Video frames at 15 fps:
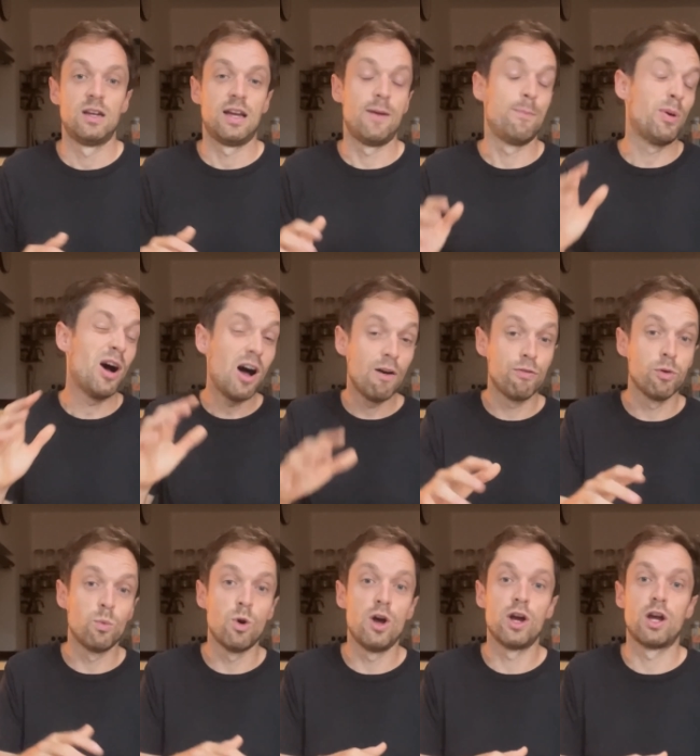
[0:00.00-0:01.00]
And part of the
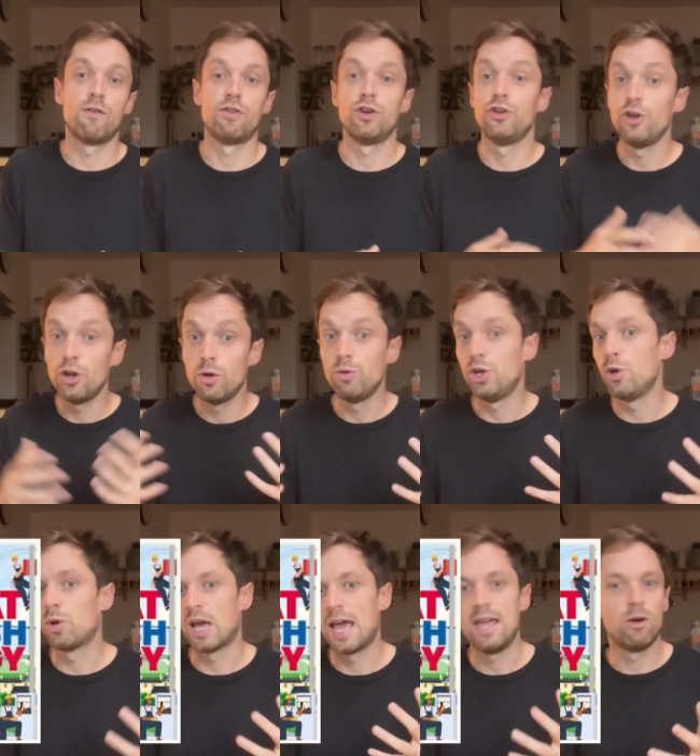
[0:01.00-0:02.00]
work of the new U
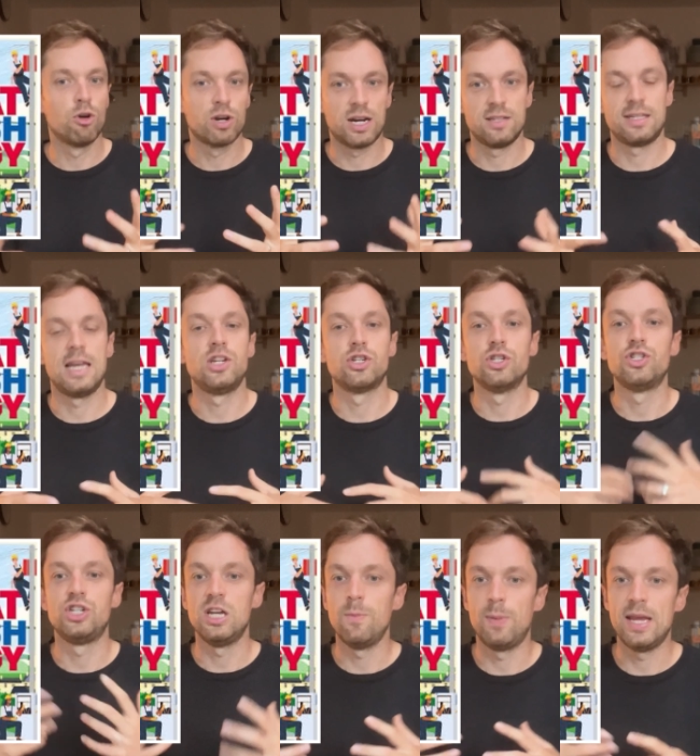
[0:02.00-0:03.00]
K organisation
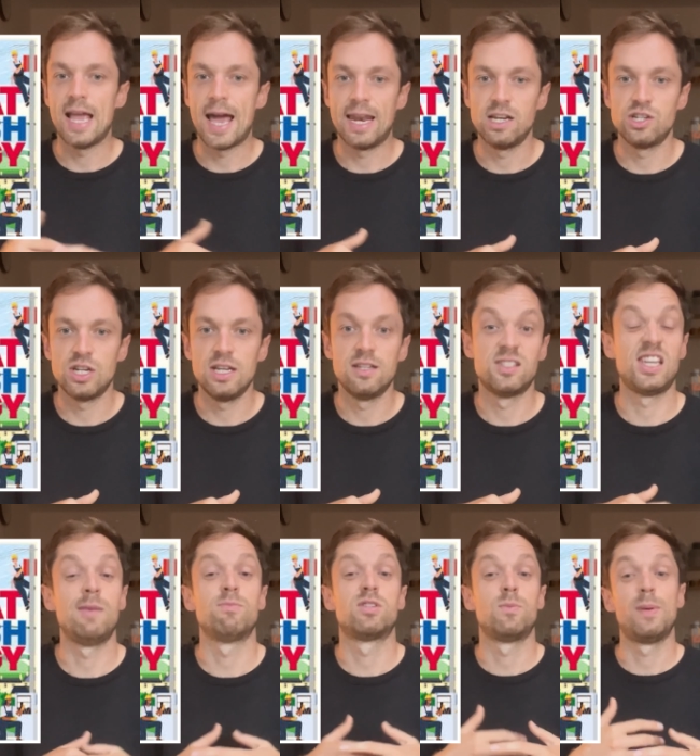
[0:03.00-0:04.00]
G B Energy
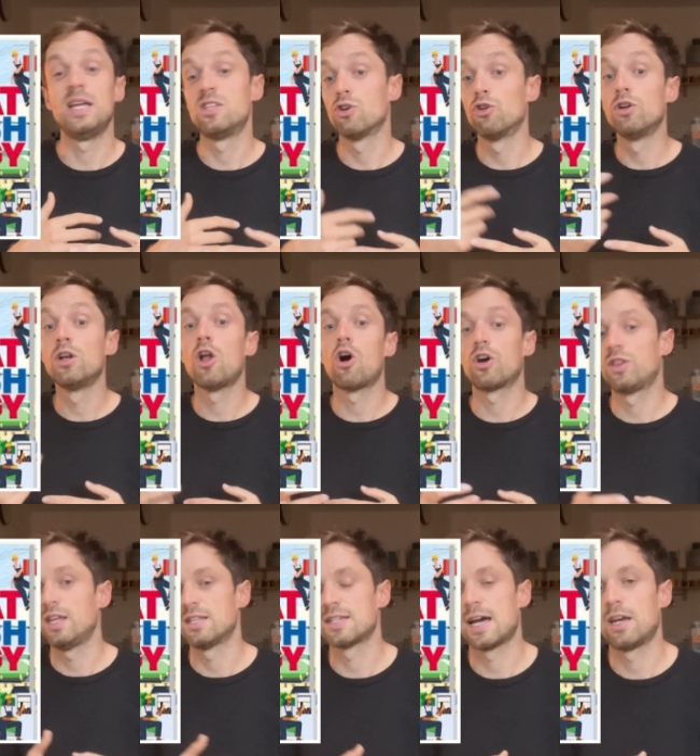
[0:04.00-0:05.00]
seems to be to unlock
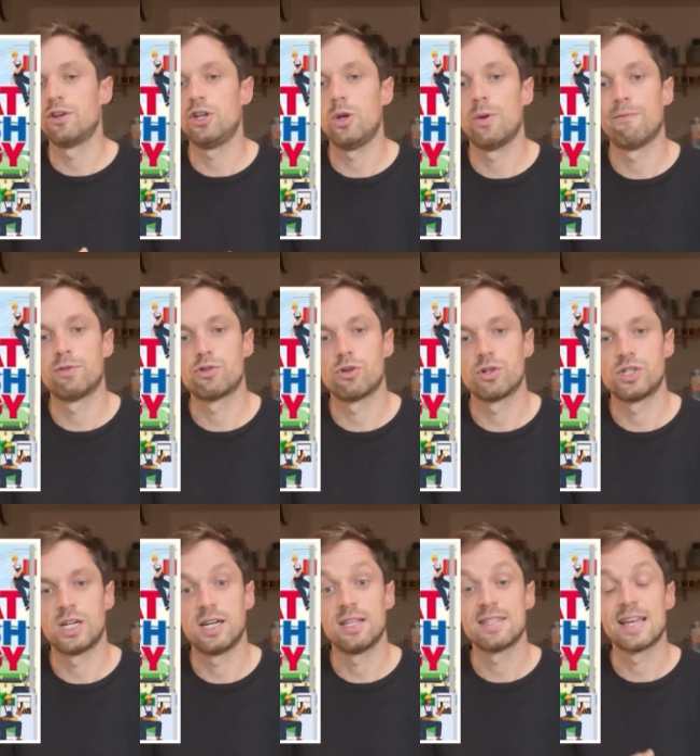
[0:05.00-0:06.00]
this kind of new infrastructure